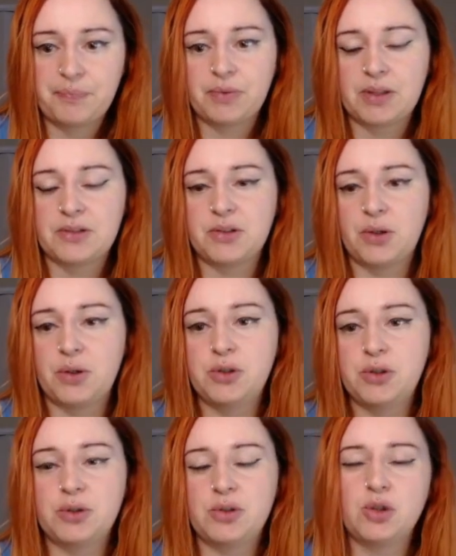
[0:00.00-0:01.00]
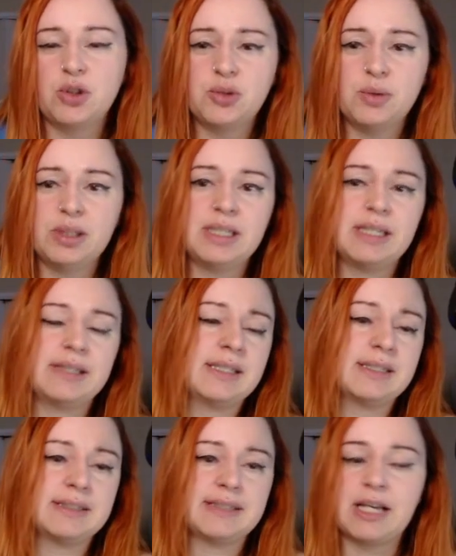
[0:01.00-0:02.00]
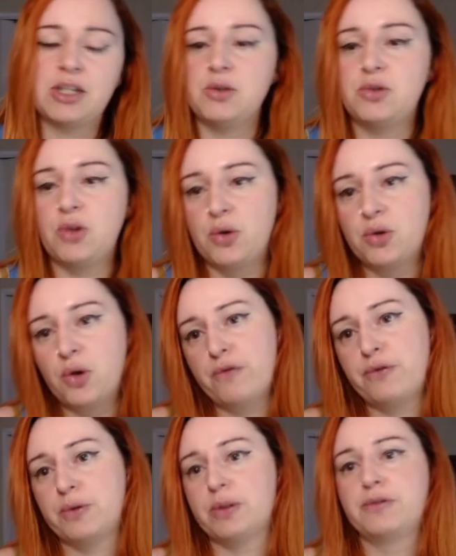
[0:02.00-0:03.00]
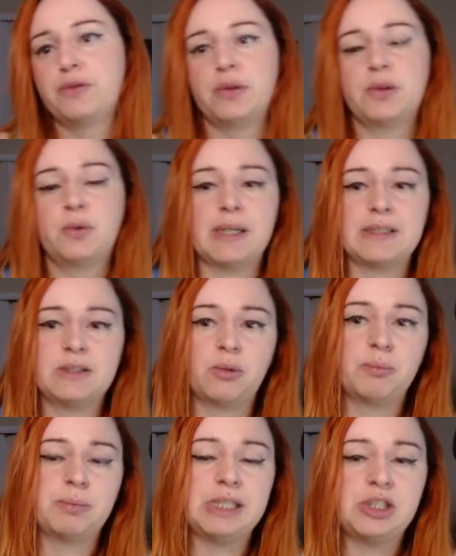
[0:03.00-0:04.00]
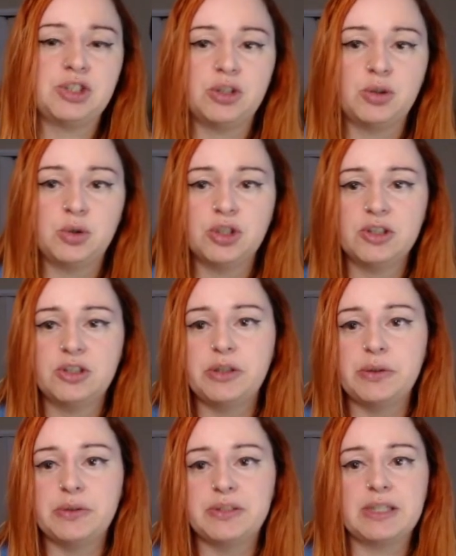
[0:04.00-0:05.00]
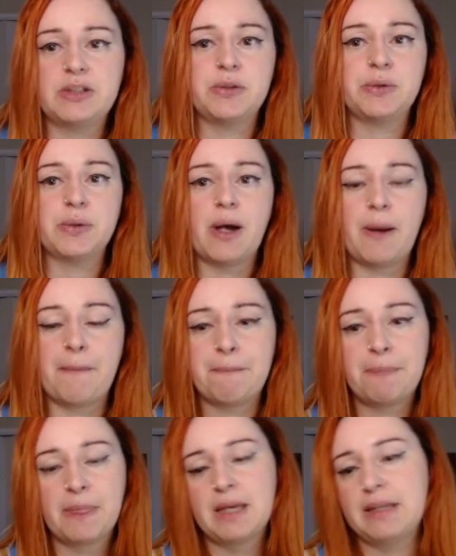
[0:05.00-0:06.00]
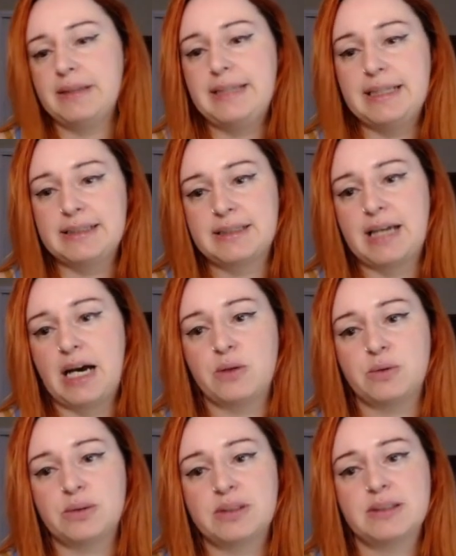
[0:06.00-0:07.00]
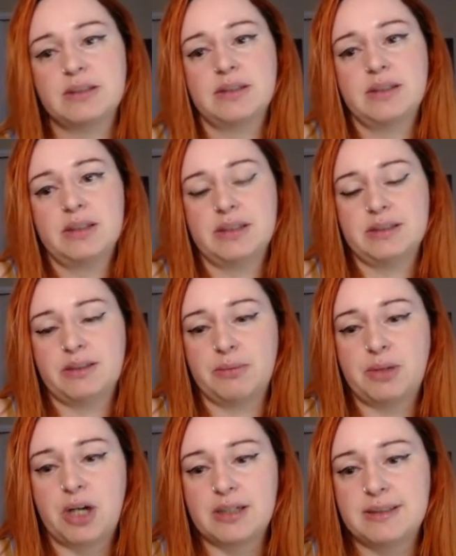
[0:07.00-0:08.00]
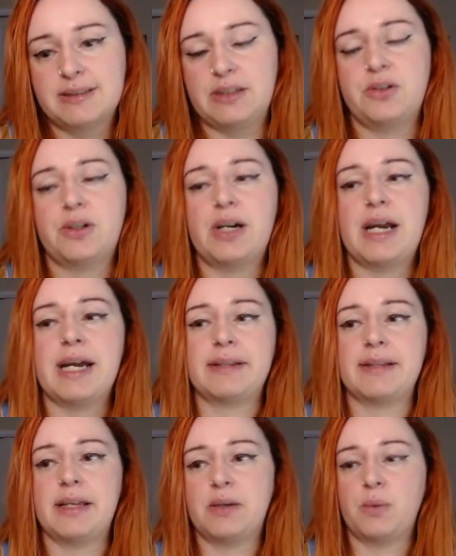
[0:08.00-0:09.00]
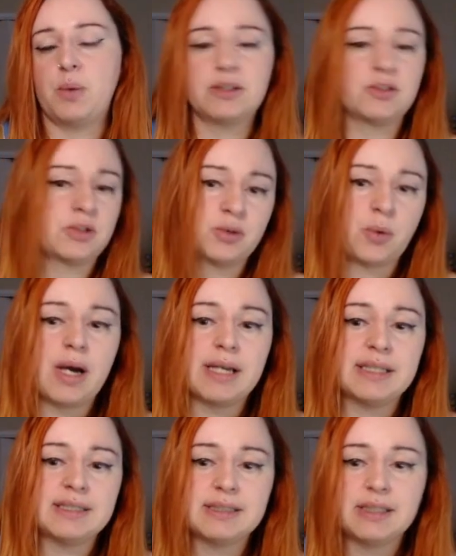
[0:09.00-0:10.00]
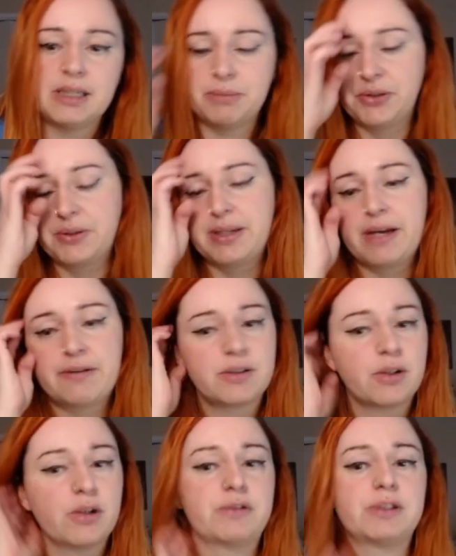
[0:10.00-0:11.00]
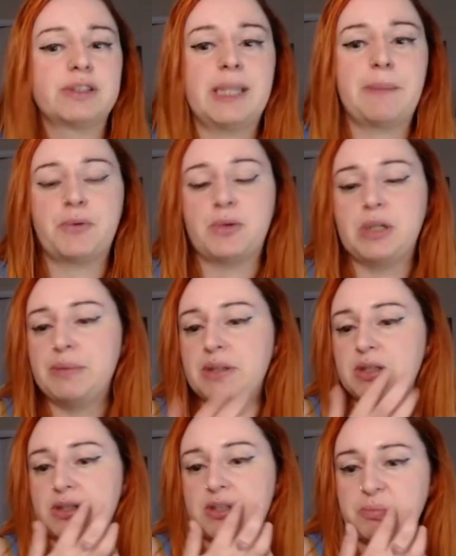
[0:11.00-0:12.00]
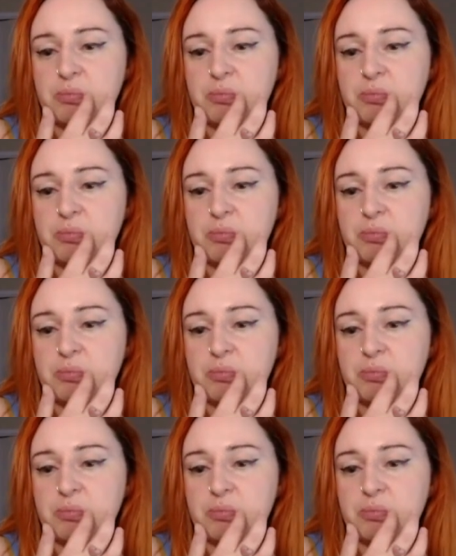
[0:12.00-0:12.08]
So you usually in this deck you don't go for a full quest completion. You just use it to discount some cards in your hand like once or twice, but you never go for step 3 because